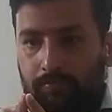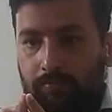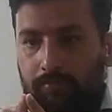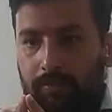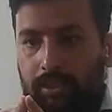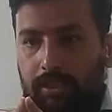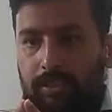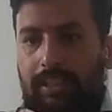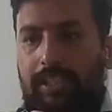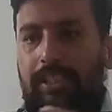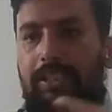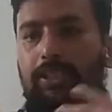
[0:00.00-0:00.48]

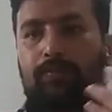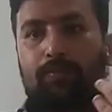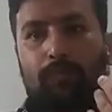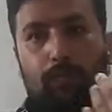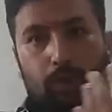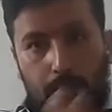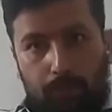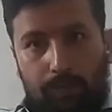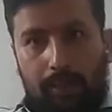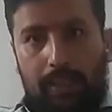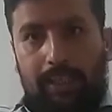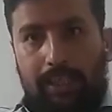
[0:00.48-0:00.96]
that is
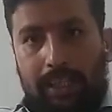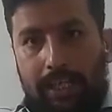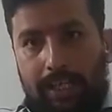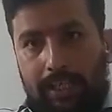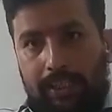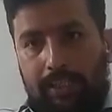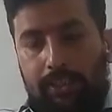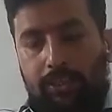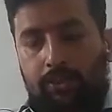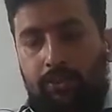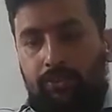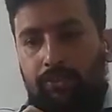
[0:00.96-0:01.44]
forward
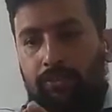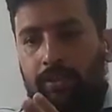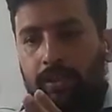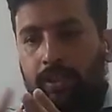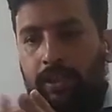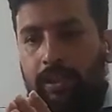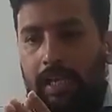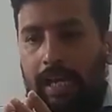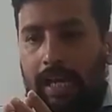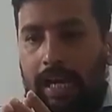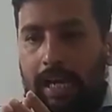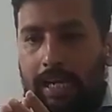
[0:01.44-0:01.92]
direction,
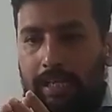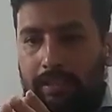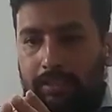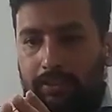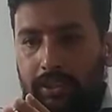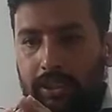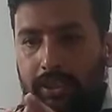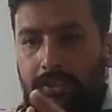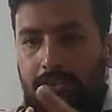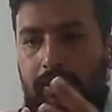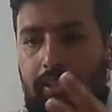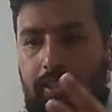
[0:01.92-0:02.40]
and
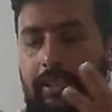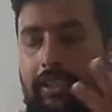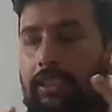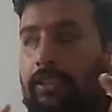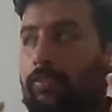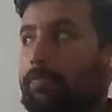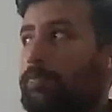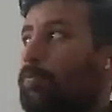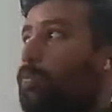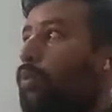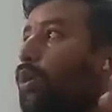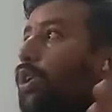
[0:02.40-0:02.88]
generally it is
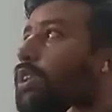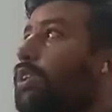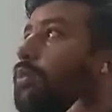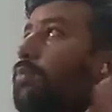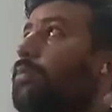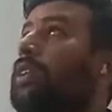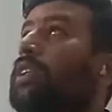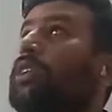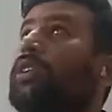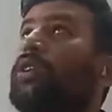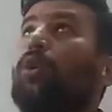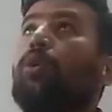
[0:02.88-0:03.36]

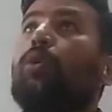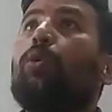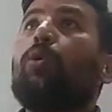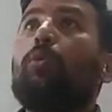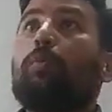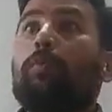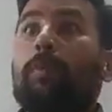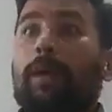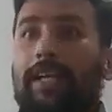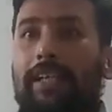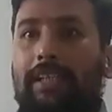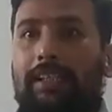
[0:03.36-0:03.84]
possible in the
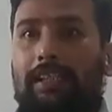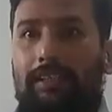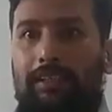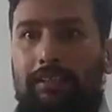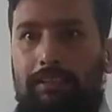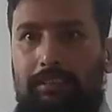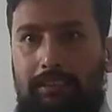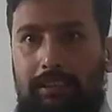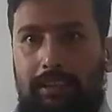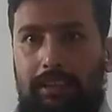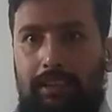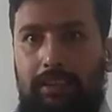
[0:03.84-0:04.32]
open
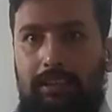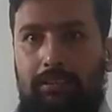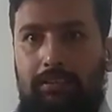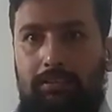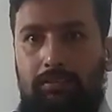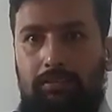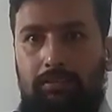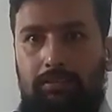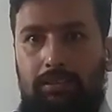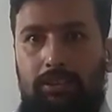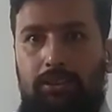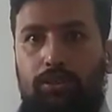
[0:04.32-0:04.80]
container.
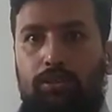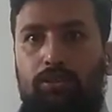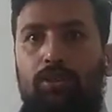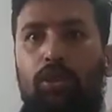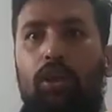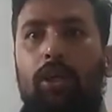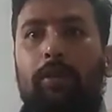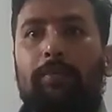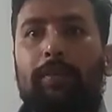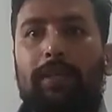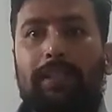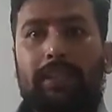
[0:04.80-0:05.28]
It should
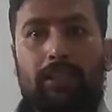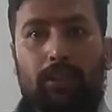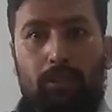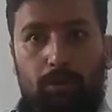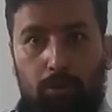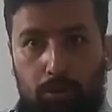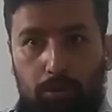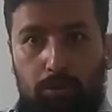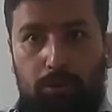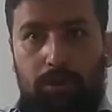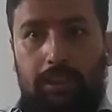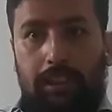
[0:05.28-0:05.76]
not be in the
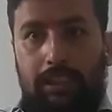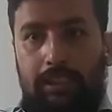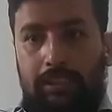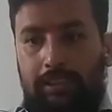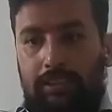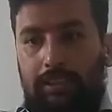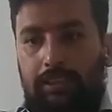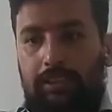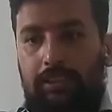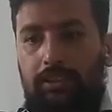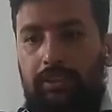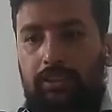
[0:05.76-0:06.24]
closed
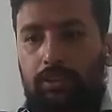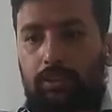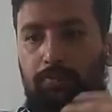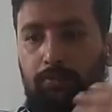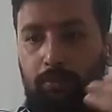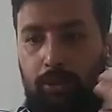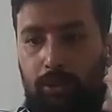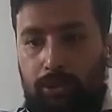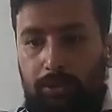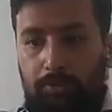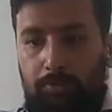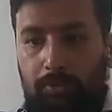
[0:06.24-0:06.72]
container. It is
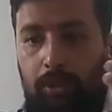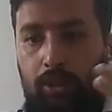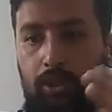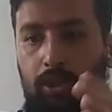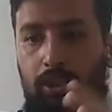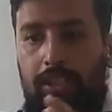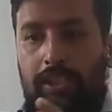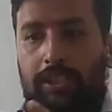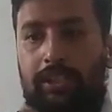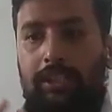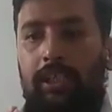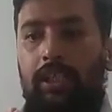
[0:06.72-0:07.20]
possible
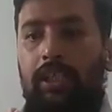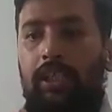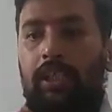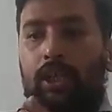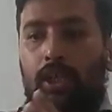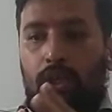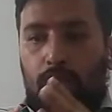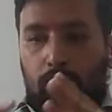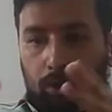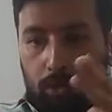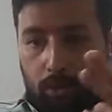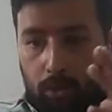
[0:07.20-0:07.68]
only in the
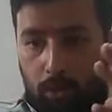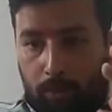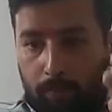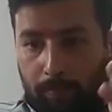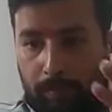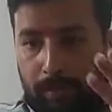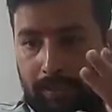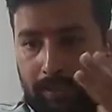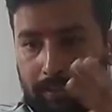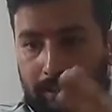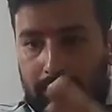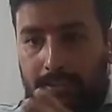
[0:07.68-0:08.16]

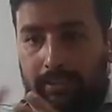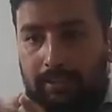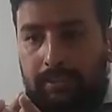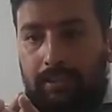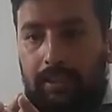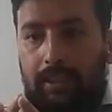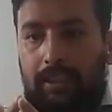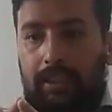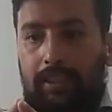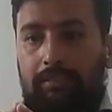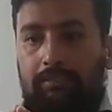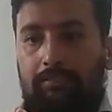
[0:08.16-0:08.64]
open
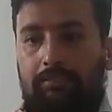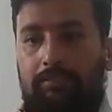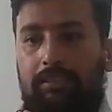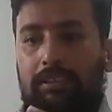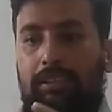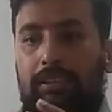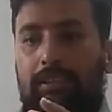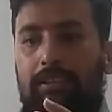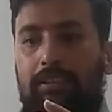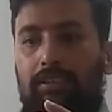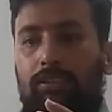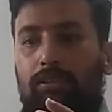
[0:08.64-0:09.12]
container, and
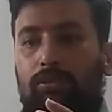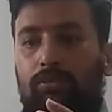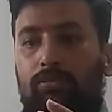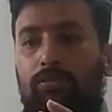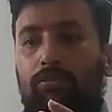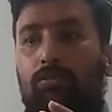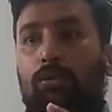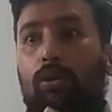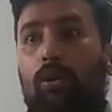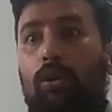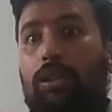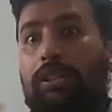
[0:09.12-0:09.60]
these do
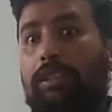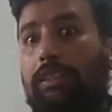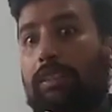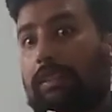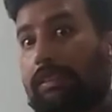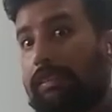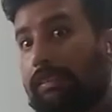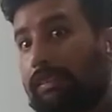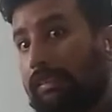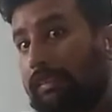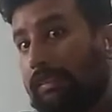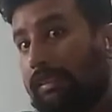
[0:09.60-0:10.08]
not
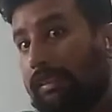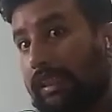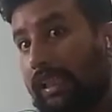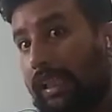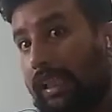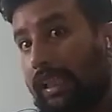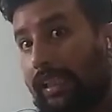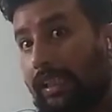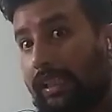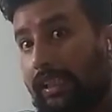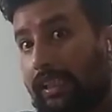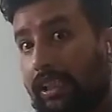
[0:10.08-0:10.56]

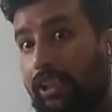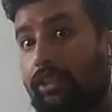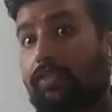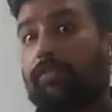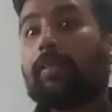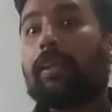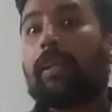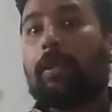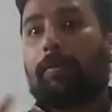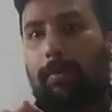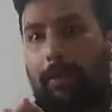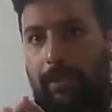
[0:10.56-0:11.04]
contain
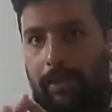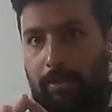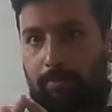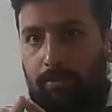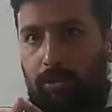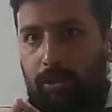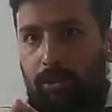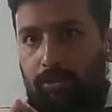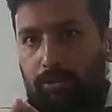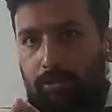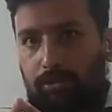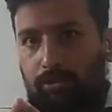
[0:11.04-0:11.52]
equilibrium
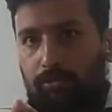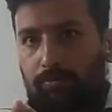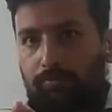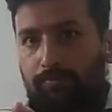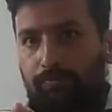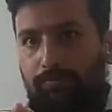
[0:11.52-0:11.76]
also.